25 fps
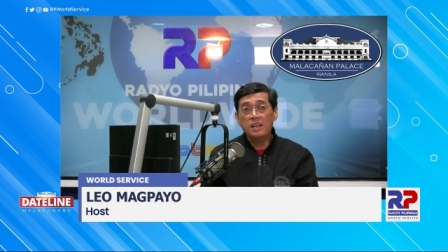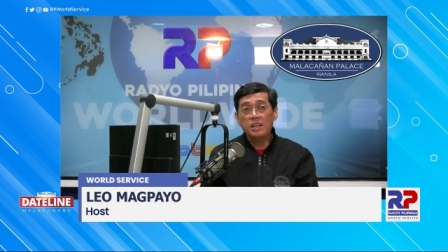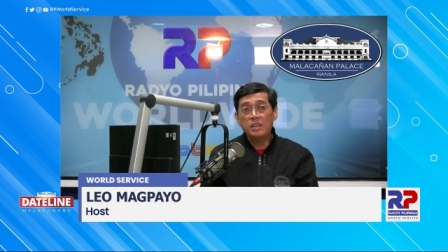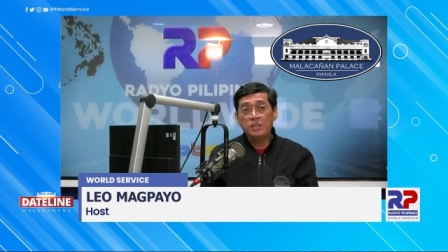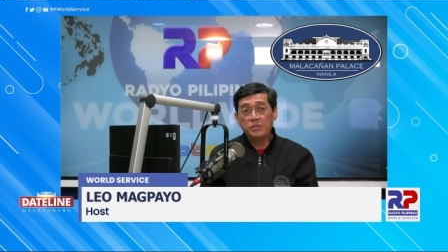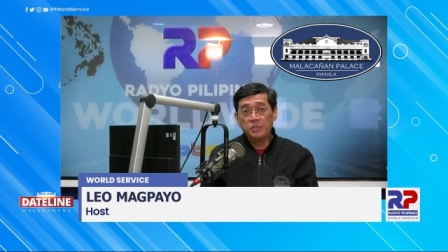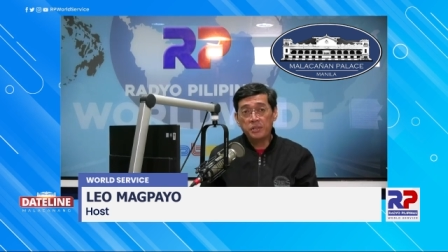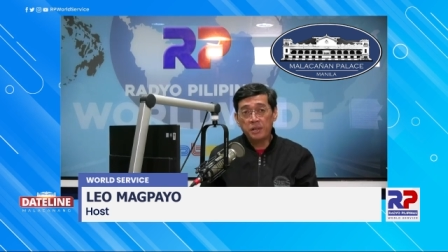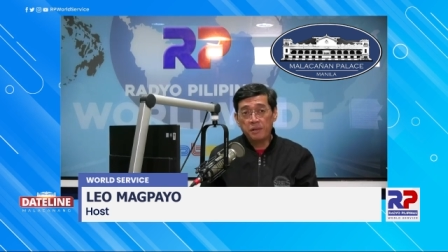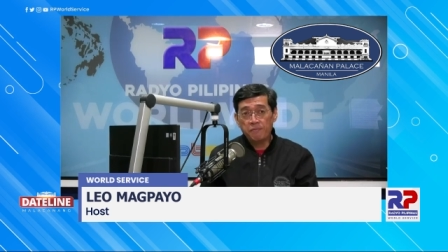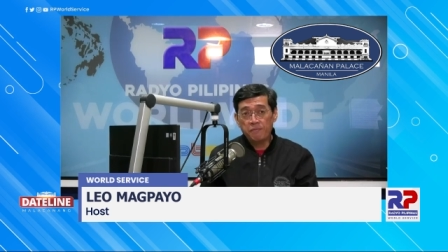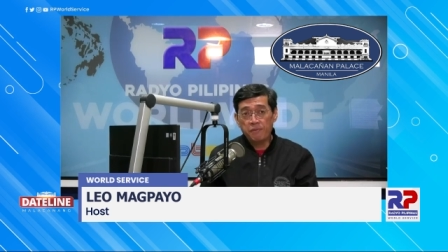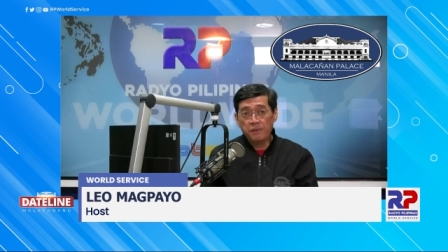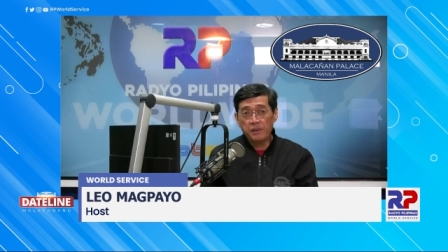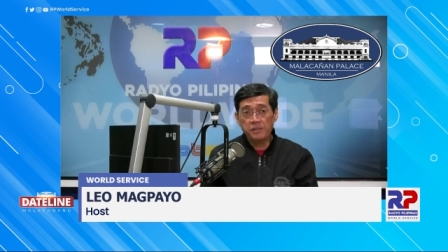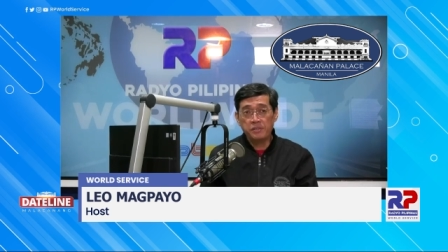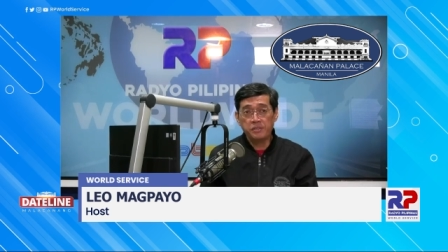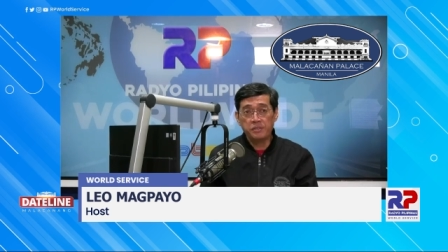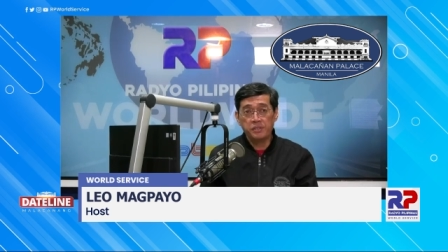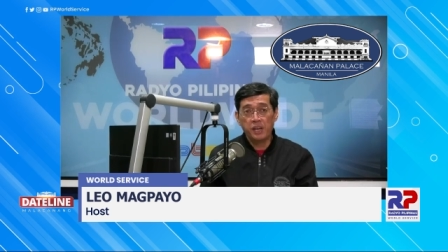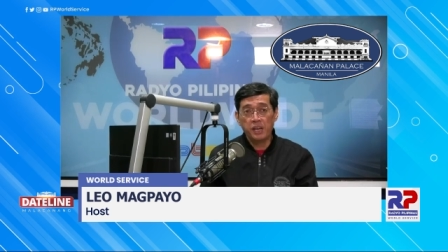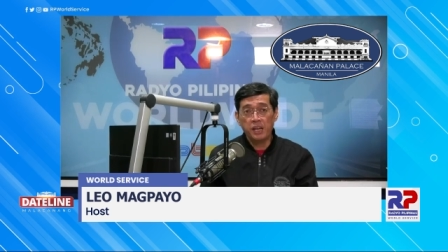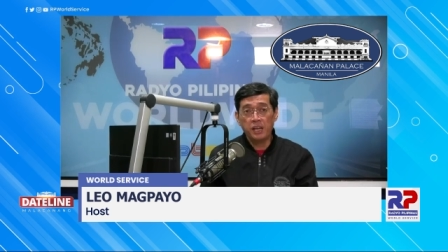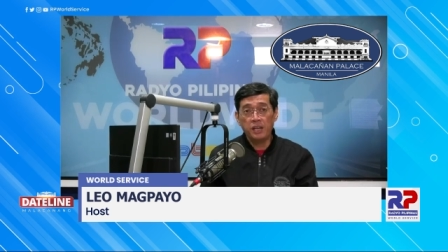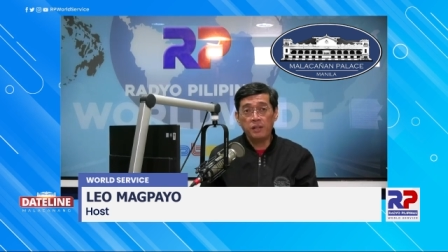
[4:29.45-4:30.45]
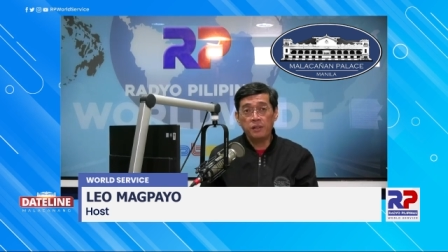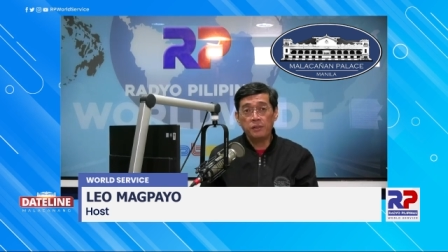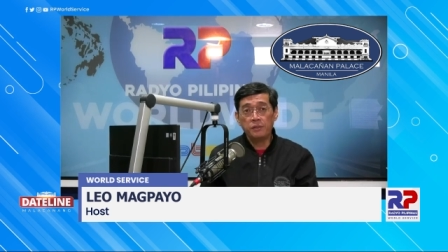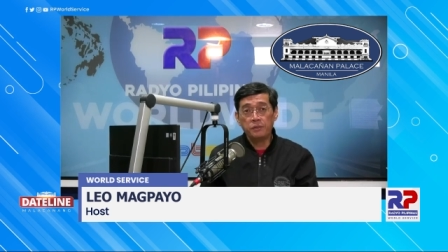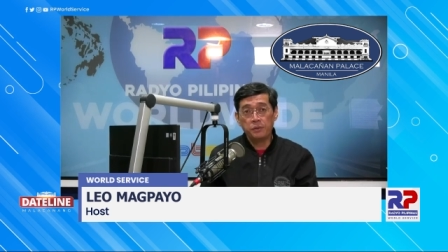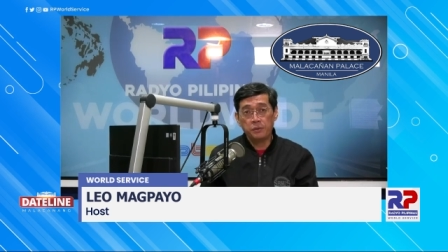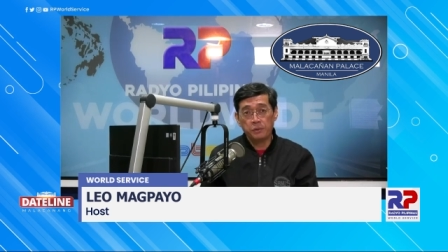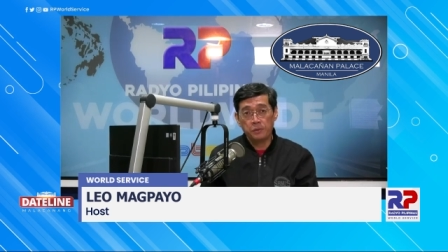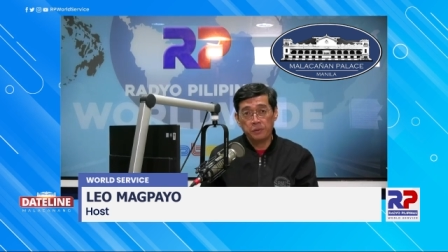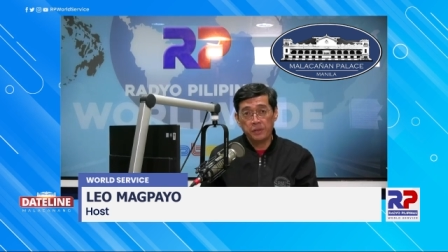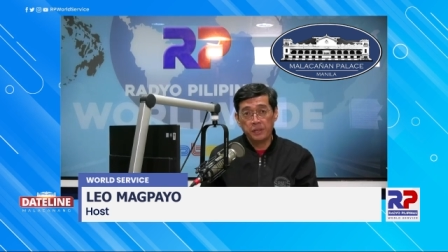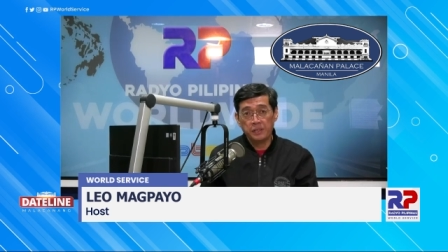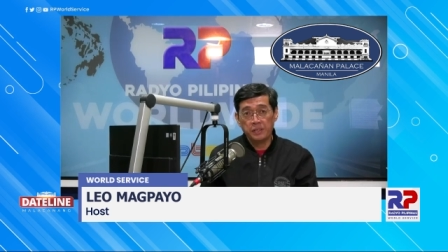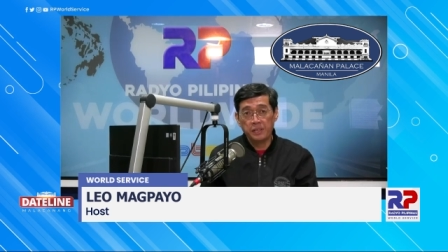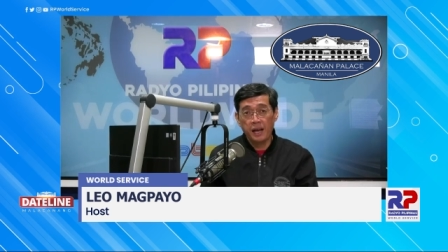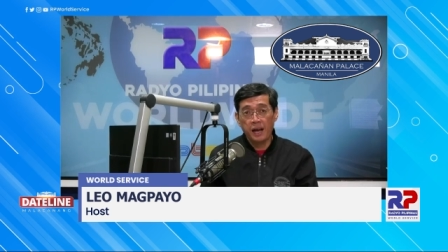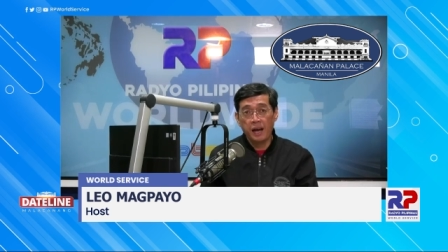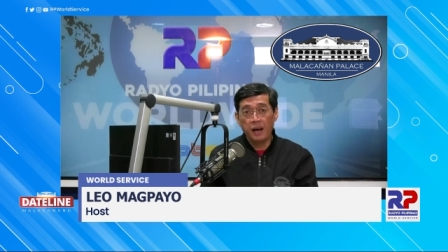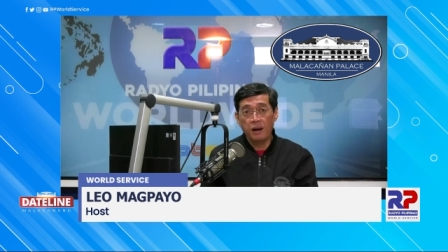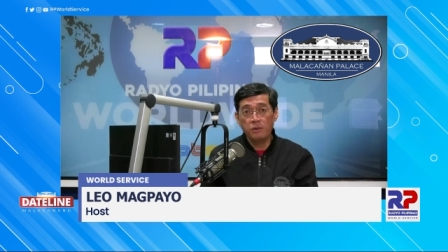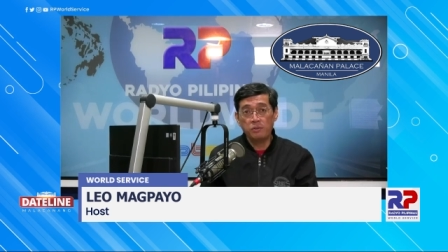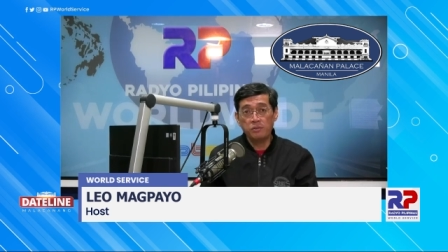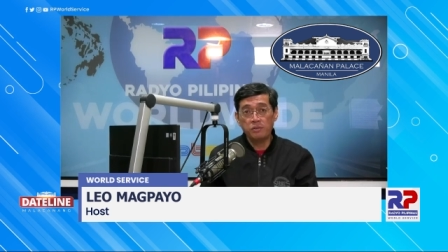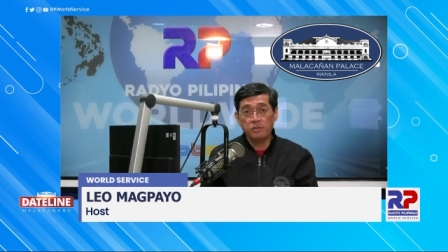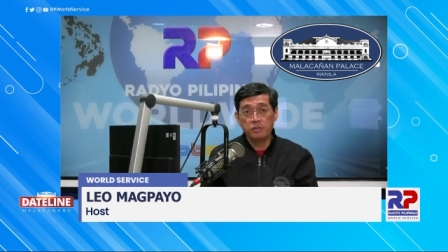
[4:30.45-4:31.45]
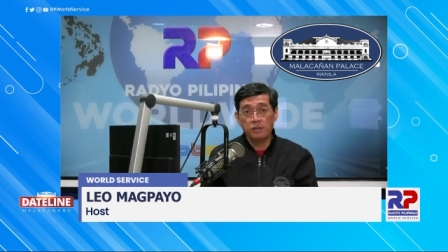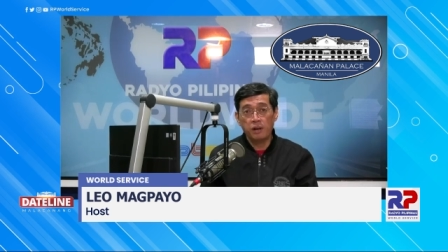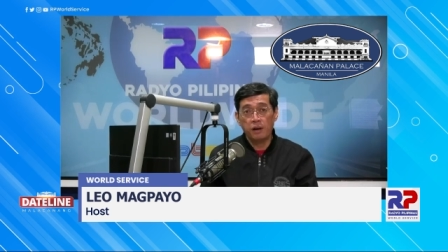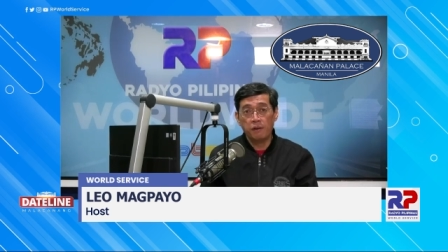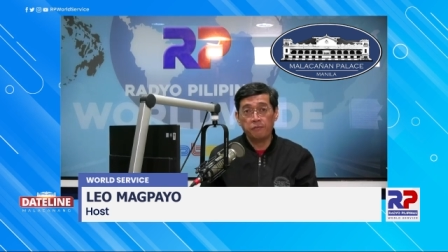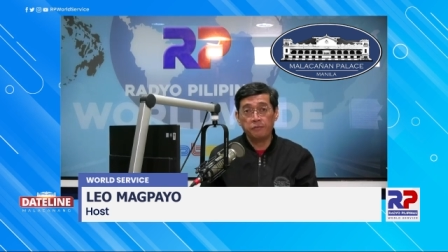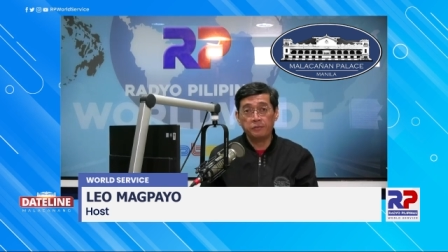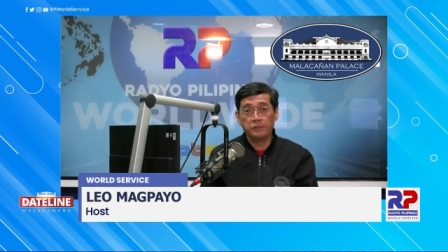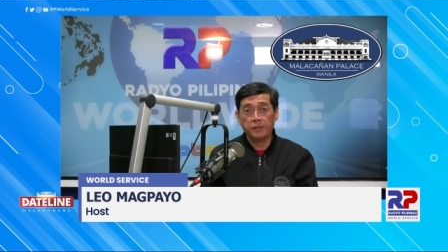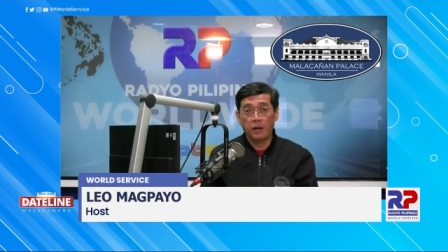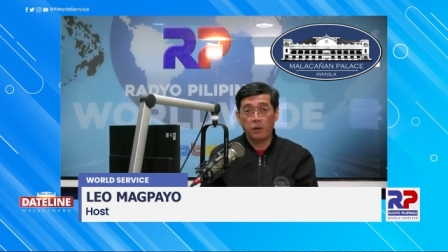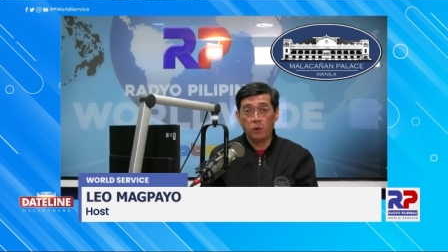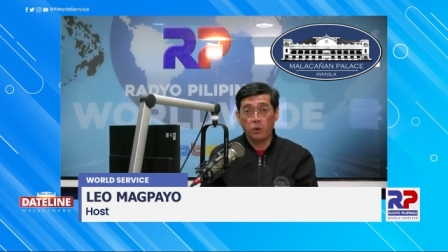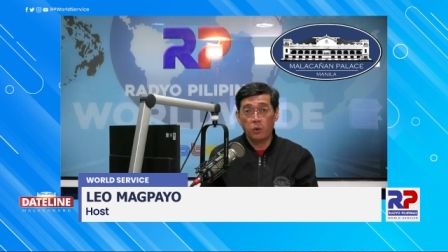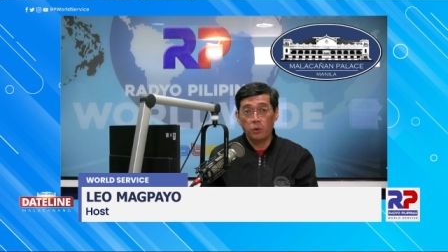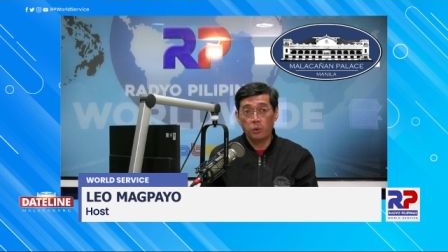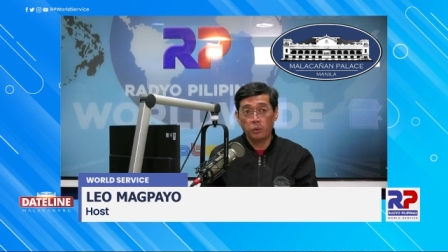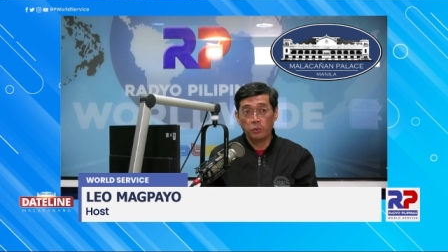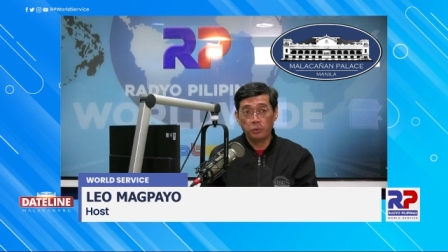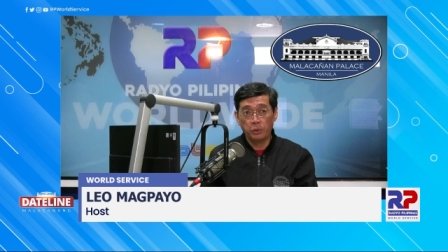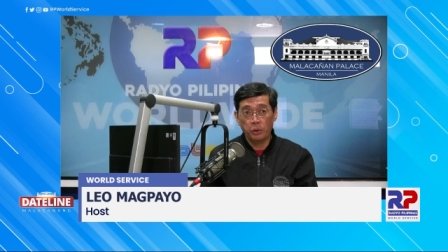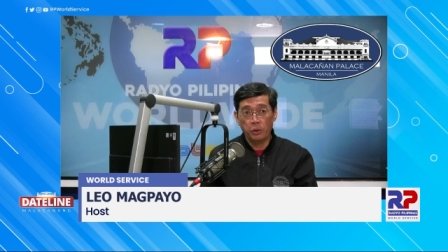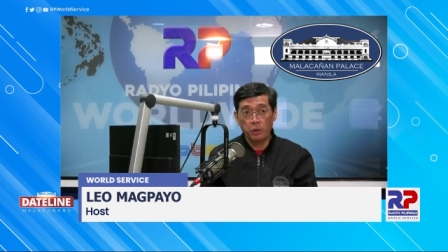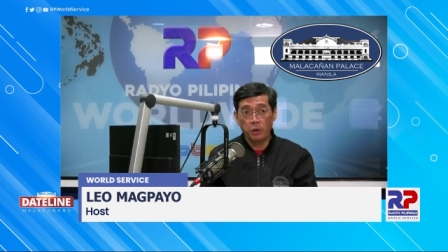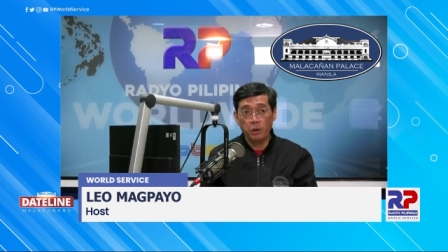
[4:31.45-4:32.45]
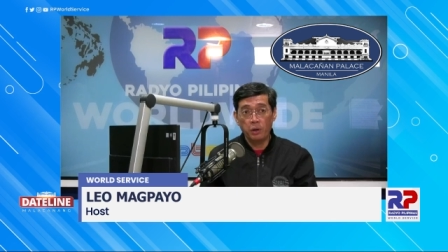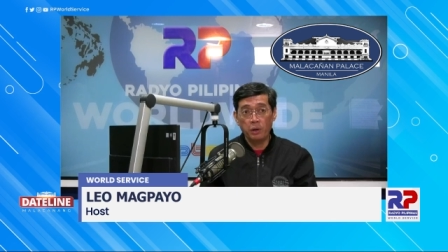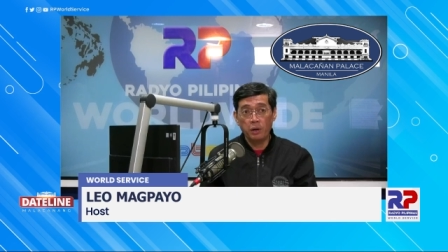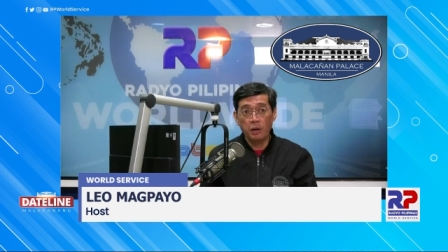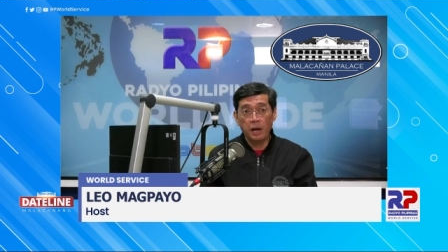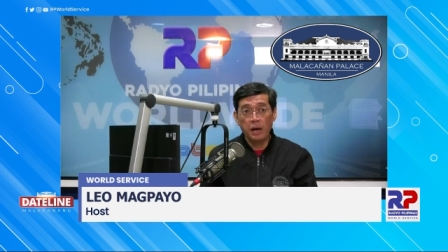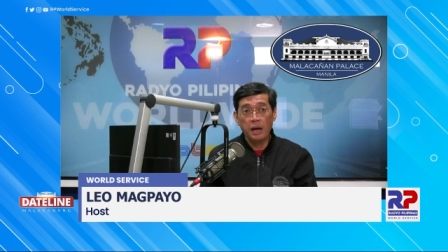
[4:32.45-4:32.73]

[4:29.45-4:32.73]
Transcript: traversing through the towns of Tagongtong,